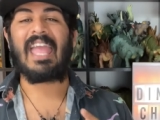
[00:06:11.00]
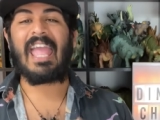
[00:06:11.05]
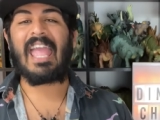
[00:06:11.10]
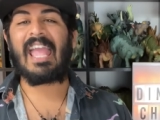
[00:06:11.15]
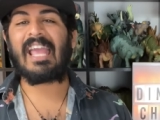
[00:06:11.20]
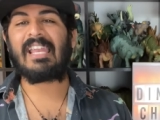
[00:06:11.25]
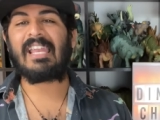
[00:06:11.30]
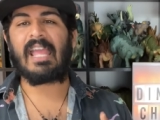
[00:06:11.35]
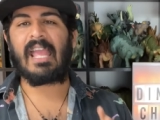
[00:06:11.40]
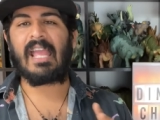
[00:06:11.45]

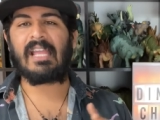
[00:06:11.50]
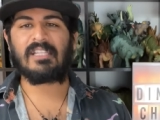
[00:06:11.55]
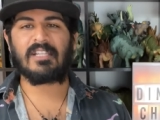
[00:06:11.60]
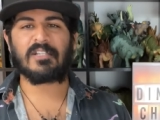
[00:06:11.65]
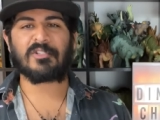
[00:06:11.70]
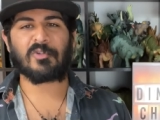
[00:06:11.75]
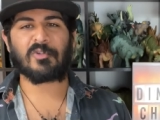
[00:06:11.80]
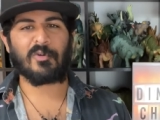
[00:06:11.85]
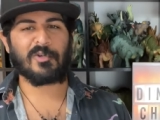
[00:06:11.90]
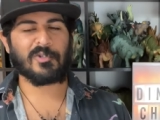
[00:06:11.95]
and
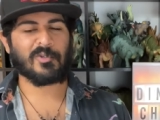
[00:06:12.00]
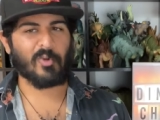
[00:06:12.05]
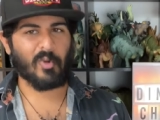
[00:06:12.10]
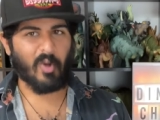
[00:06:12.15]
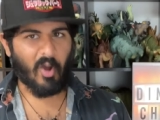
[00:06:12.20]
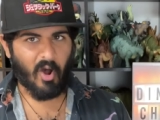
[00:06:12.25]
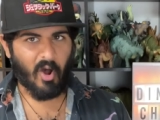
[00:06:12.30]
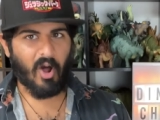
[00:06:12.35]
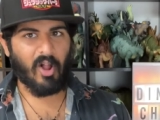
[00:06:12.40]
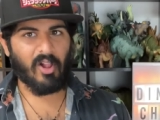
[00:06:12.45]
Ankylosaurus were
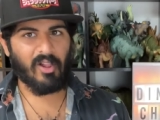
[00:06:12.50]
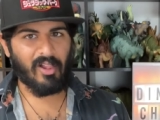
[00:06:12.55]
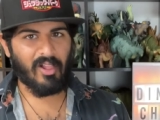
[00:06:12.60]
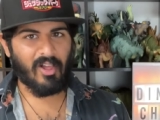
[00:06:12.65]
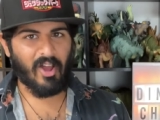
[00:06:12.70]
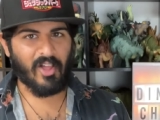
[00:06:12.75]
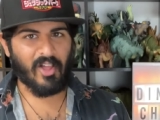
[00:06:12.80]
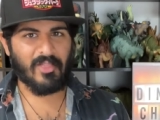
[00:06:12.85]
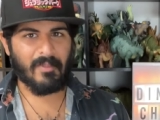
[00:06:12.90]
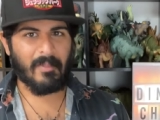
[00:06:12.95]
all
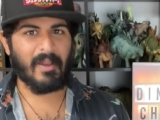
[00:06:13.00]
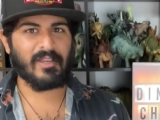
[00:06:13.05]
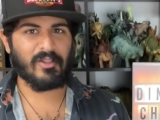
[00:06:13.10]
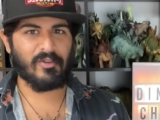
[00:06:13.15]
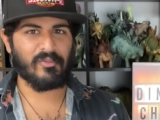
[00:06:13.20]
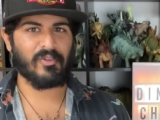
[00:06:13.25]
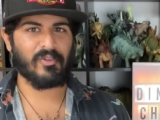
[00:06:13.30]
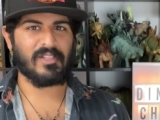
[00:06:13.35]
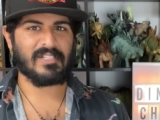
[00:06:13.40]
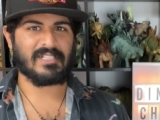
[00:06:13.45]
on the menu
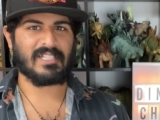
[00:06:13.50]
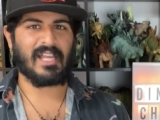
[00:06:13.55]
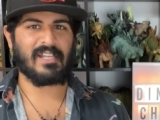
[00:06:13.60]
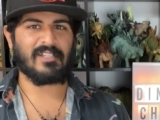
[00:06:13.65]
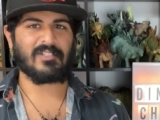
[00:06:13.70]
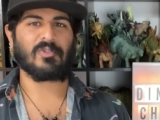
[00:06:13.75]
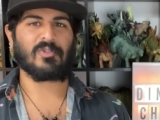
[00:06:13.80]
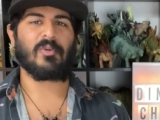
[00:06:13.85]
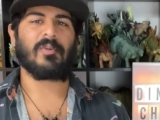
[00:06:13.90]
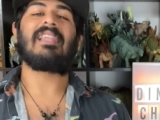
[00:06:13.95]
for this
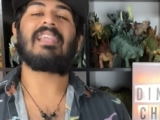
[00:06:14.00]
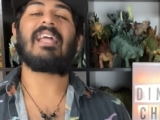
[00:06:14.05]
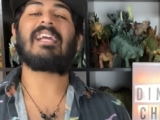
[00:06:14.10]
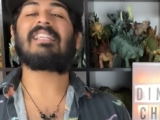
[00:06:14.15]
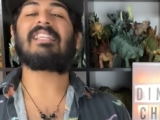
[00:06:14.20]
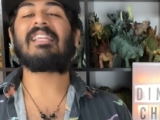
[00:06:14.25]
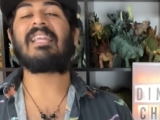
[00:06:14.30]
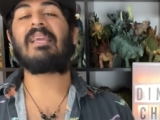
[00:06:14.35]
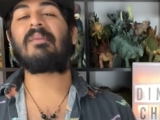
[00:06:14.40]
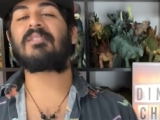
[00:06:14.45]
dinosaur. Like
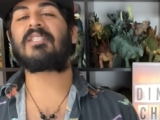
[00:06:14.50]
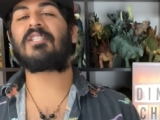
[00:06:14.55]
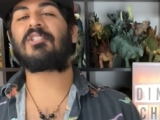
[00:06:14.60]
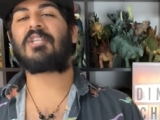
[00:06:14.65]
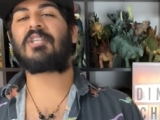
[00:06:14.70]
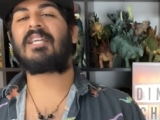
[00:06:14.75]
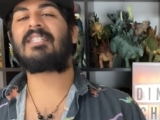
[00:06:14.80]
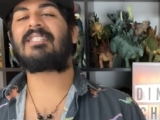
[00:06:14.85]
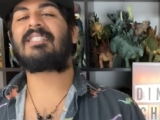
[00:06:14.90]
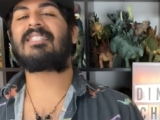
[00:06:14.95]
the name
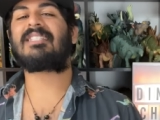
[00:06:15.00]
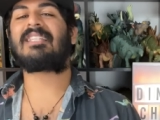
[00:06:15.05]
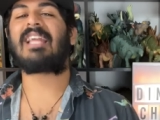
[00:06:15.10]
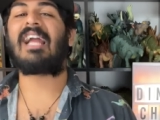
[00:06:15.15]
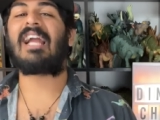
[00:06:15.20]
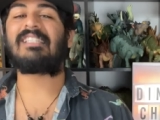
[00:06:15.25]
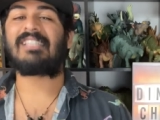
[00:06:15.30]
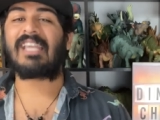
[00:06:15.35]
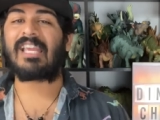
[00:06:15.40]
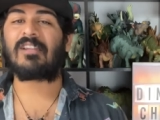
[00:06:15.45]
suggests,
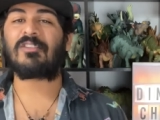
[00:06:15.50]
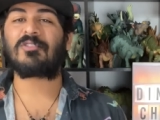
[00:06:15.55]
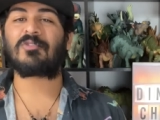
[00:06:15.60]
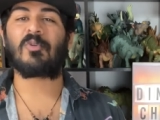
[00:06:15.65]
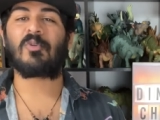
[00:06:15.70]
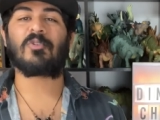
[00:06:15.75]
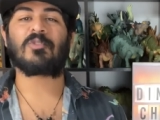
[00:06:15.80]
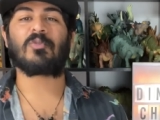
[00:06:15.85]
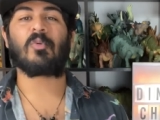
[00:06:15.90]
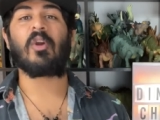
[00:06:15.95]

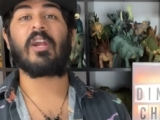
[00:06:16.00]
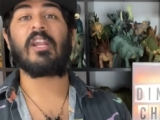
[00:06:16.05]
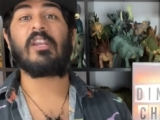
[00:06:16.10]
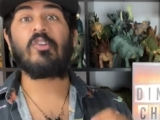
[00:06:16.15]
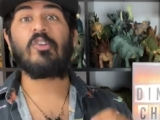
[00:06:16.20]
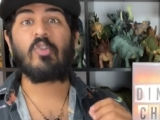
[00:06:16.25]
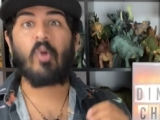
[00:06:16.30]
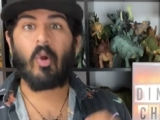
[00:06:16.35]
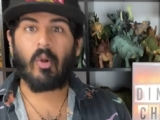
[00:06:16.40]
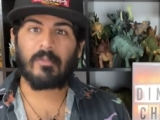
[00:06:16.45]
titanosaurs were
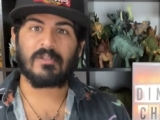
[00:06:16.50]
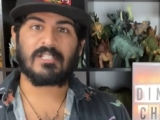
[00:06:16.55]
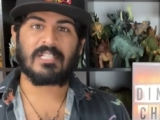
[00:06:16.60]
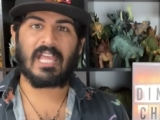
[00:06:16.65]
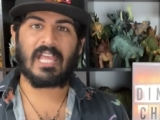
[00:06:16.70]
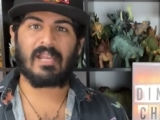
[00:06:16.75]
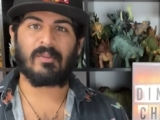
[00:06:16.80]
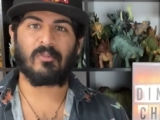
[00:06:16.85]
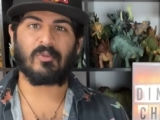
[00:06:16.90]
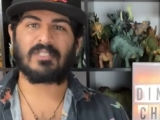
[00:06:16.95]
enormous
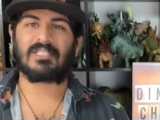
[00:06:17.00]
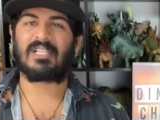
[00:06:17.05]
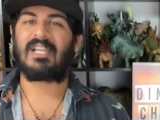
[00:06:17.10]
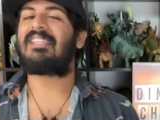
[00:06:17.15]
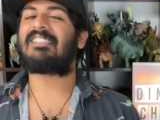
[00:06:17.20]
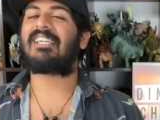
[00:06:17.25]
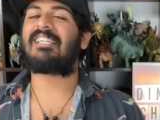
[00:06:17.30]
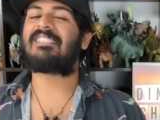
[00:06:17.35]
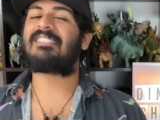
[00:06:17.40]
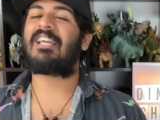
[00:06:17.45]
animals. The
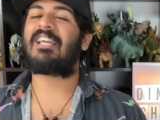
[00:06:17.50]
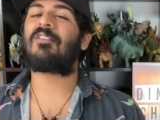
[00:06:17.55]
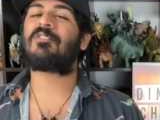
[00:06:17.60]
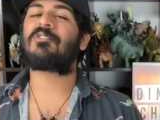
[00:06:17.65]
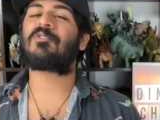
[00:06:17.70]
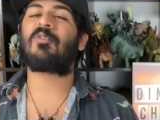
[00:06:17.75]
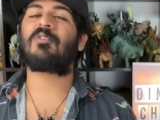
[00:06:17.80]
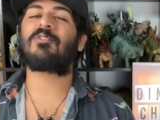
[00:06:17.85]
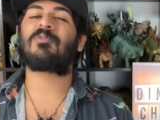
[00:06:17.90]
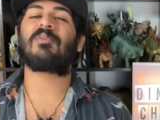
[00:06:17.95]

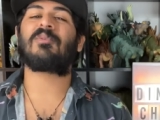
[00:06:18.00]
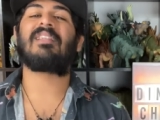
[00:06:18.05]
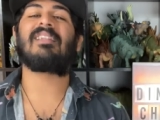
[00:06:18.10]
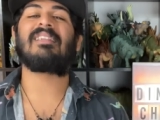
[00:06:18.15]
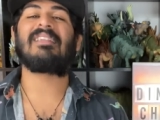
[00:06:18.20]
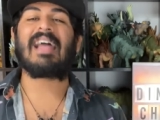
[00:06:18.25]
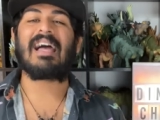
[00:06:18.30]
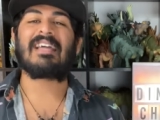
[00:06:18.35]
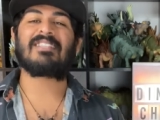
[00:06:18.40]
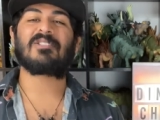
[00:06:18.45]
titanosaurs were the
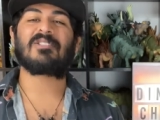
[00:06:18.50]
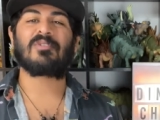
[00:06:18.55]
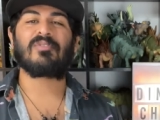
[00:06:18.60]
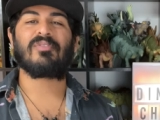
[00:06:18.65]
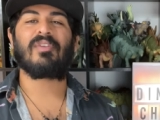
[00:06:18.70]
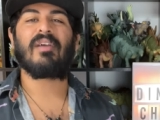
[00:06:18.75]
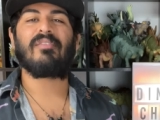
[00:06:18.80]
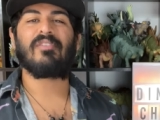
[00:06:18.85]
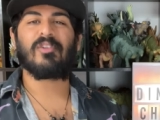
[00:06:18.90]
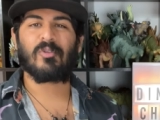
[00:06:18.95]
last
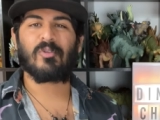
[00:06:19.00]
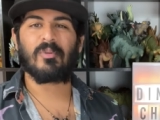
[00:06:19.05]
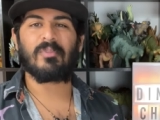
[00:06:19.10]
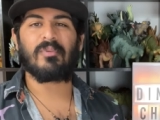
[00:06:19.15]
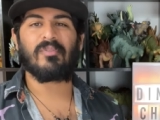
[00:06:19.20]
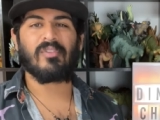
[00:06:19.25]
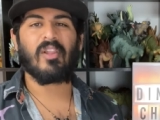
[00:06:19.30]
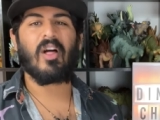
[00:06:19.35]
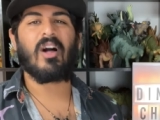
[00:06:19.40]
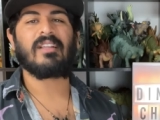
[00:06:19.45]
surviving group
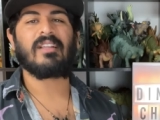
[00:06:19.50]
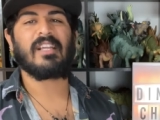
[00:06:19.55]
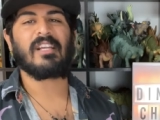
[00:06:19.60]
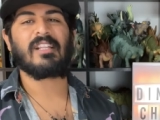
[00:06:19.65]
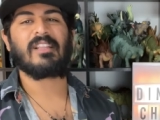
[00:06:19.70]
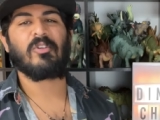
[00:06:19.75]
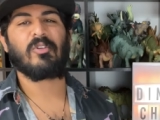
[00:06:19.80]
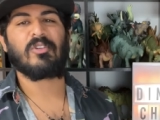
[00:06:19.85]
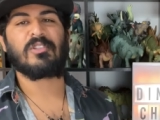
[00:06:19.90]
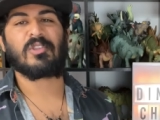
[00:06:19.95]
of
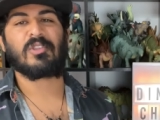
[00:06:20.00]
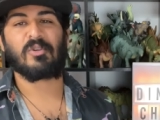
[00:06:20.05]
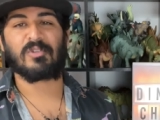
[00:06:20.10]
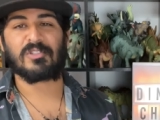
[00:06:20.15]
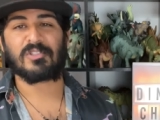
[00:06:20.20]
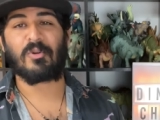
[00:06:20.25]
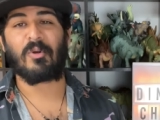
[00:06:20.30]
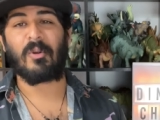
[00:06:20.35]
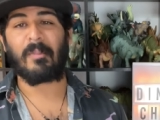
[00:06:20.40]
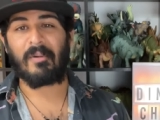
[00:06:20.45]
long-necked
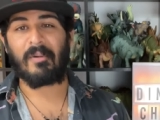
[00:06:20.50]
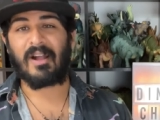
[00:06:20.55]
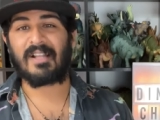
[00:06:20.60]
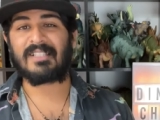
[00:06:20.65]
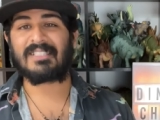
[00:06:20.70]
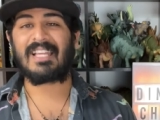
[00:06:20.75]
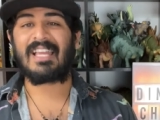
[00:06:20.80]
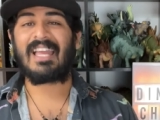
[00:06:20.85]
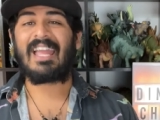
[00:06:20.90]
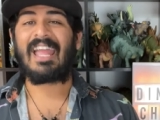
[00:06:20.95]
sauropods,